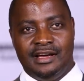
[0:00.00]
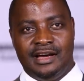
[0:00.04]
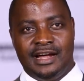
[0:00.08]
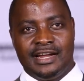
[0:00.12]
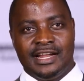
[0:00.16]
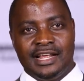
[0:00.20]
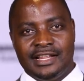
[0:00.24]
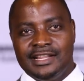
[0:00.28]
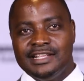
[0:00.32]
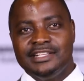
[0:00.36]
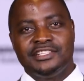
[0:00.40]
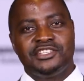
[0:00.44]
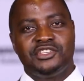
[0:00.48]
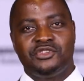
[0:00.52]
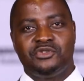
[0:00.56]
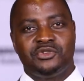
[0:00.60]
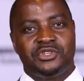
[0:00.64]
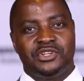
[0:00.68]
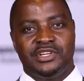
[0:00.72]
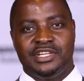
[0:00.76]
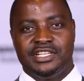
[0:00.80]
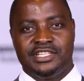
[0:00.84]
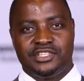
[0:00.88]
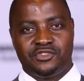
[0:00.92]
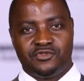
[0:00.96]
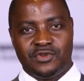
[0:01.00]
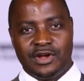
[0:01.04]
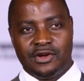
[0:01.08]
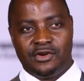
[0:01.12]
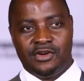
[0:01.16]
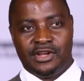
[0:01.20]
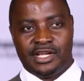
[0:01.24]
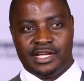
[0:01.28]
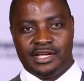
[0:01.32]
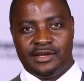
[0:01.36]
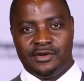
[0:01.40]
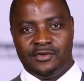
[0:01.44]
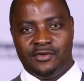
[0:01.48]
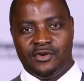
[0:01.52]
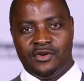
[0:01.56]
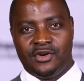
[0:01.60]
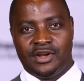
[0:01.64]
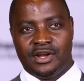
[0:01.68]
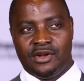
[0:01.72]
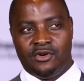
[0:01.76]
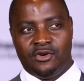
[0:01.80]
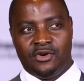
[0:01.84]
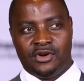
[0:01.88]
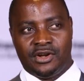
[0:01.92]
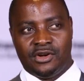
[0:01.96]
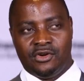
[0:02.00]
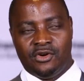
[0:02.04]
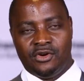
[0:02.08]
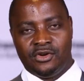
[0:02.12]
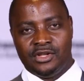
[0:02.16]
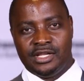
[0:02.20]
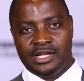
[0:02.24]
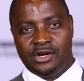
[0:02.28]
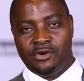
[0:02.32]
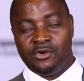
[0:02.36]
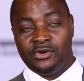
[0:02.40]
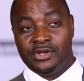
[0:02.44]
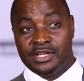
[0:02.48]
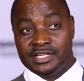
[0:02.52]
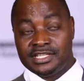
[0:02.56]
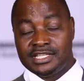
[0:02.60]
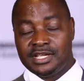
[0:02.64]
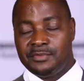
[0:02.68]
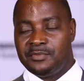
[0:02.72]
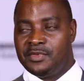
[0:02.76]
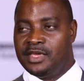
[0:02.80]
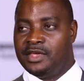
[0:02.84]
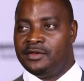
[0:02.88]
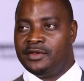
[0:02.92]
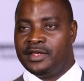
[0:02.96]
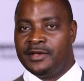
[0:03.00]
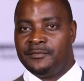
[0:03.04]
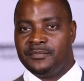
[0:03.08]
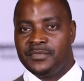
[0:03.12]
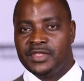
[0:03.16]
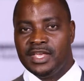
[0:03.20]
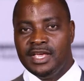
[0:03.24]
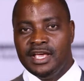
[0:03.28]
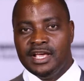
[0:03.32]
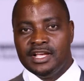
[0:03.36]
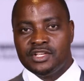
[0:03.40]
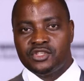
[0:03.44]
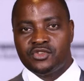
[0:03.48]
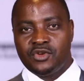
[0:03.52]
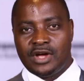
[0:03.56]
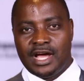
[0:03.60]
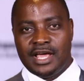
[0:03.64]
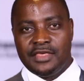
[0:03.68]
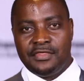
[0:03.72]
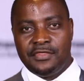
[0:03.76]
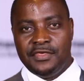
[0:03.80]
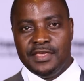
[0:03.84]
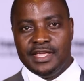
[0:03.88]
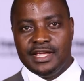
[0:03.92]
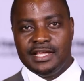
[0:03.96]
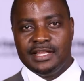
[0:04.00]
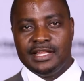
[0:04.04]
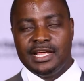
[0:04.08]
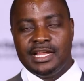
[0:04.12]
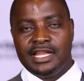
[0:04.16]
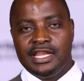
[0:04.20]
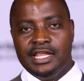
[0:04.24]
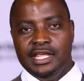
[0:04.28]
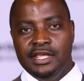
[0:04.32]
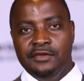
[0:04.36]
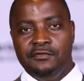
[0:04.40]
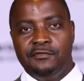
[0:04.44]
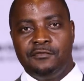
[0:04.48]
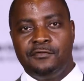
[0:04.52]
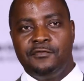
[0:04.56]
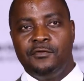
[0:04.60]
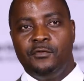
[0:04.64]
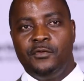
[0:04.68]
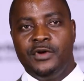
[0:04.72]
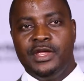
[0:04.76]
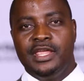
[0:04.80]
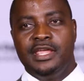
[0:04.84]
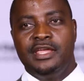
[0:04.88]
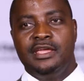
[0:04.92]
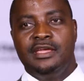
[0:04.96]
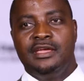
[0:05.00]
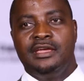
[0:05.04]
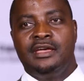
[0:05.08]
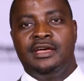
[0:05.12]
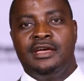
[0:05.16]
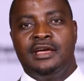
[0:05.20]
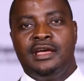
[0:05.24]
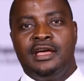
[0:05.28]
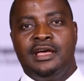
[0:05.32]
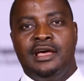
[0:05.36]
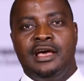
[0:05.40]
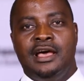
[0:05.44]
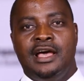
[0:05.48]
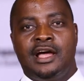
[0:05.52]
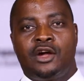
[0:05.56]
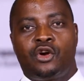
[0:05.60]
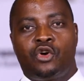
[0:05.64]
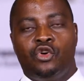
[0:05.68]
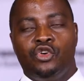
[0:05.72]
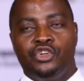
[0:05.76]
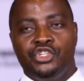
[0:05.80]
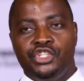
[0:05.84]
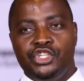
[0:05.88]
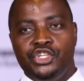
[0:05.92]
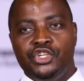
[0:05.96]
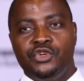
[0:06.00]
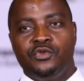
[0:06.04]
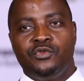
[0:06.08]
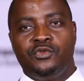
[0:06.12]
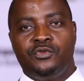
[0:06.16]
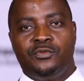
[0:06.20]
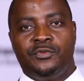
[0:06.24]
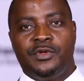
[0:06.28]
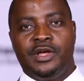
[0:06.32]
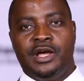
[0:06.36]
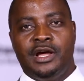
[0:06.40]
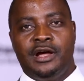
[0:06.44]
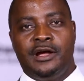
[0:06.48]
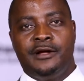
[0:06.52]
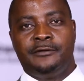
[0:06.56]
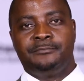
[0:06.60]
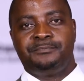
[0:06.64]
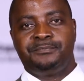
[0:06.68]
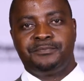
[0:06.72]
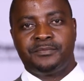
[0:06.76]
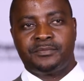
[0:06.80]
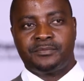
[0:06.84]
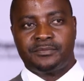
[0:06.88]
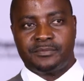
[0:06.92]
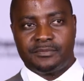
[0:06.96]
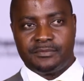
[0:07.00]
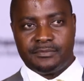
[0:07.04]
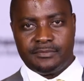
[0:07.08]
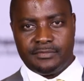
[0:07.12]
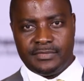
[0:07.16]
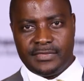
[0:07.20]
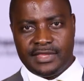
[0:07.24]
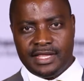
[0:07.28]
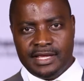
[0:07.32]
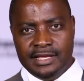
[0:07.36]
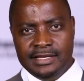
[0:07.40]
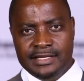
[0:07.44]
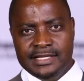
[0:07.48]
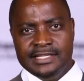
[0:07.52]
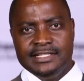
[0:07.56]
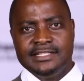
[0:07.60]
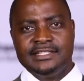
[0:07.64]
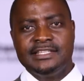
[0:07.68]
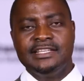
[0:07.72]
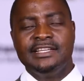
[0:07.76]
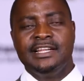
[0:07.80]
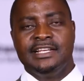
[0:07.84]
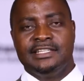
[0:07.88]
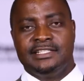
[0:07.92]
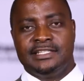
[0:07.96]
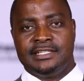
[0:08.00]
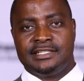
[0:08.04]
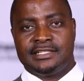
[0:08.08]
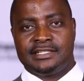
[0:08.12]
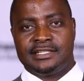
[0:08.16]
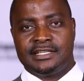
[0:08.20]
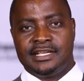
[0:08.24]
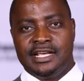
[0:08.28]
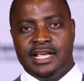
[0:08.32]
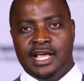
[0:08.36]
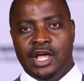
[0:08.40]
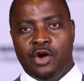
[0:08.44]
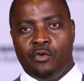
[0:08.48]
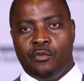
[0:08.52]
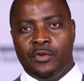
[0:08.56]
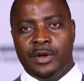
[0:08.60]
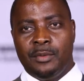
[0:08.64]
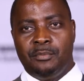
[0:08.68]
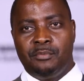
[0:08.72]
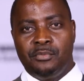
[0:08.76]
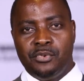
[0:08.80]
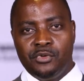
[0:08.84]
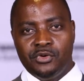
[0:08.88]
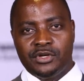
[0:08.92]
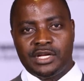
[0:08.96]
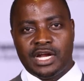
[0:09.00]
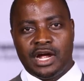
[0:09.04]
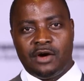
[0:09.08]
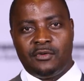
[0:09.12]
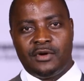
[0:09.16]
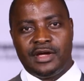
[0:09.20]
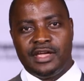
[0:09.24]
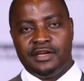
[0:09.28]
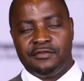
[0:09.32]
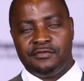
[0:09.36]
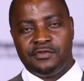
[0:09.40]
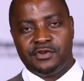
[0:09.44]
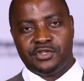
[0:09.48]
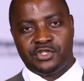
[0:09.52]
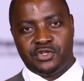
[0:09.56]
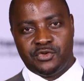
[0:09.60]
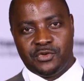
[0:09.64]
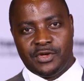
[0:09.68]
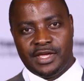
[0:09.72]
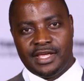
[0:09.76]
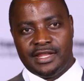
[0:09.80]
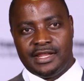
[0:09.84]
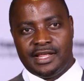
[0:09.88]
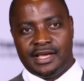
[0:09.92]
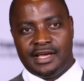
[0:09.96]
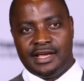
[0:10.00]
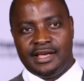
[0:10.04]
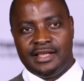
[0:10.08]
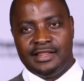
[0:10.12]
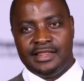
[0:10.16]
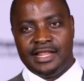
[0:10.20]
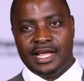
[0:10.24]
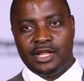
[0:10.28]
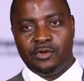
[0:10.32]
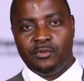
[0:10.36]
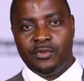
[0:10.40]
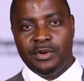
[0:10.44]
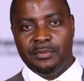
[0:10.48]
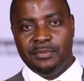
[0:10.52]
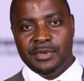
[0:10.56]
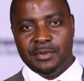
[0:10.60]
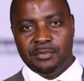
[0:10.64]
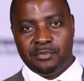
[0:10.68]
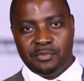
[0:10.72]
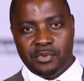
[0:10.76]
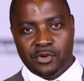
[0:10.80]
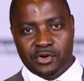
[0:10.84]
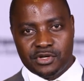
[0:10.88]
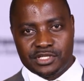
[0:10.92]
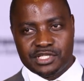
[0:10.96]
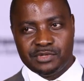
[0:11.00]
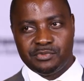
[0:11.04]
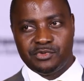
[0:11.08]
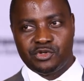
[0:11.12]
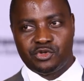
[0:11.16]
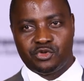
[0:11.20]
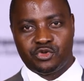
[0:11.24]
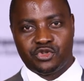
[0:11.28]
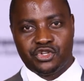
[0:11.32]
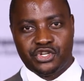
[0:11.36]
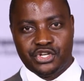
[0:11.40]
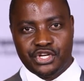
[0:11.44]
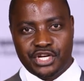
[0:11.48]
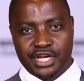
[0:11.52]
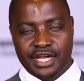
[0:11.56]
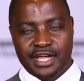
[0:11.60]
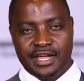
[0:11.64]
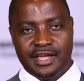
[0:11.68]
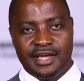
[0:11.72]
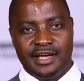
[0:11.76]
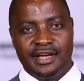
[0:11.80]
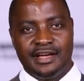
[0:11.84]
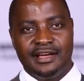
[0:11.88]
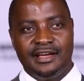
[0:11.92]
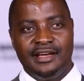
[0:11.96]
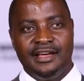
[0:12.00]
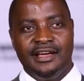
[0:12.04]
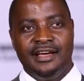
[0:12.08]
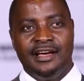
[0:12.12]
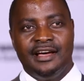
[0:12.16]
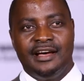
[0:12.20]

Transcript: another institution is struggling on the same area. So I think that if we continue these synergies, we put our effort together, that will be possible to share